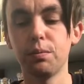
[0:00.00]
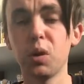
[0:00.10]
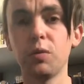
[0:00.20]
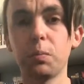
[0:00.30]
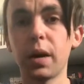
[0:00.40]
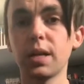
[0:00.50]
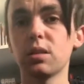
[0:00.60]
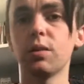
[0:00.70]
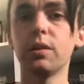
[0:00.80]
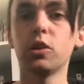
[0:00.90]
movie
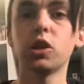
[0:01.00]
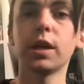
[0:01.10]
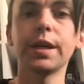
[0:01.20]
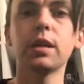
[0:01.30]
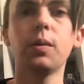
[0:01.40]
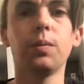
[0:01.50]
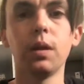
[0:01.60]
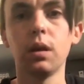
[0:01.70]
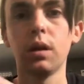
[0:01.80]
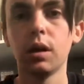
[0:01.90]
based on the genie.
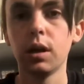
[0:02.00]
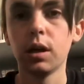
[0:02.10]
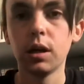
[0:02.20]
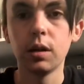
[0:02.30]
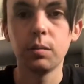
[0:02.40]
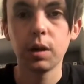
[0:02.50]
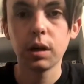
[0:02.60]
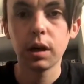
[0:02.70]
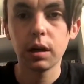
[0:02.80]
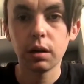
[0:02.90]
But
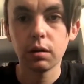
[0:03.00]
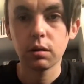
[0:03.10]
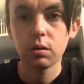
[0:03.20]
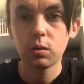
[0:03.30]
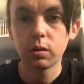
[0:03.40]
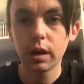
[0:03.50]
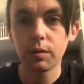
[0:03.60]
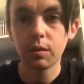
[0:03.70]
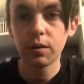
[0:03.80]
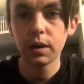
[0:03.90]
yeah, cool
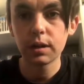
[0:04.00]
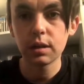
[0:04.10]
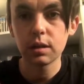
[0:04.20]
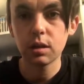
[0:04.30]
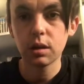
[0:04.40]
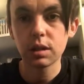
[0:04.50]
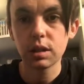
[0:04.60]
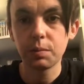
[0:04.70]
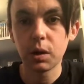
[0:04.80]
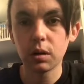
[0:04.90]
cover on this. It's got
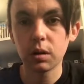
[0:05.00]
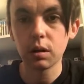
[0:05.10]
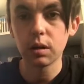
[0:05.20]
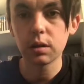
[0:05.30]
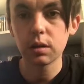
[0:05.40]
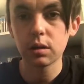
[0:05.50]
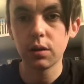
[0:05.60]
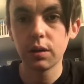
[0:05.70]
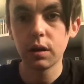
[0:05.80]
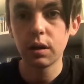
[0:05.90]
spot gloss
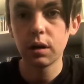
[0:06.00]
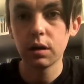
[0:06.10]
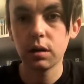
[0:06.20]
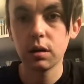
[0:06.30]
on the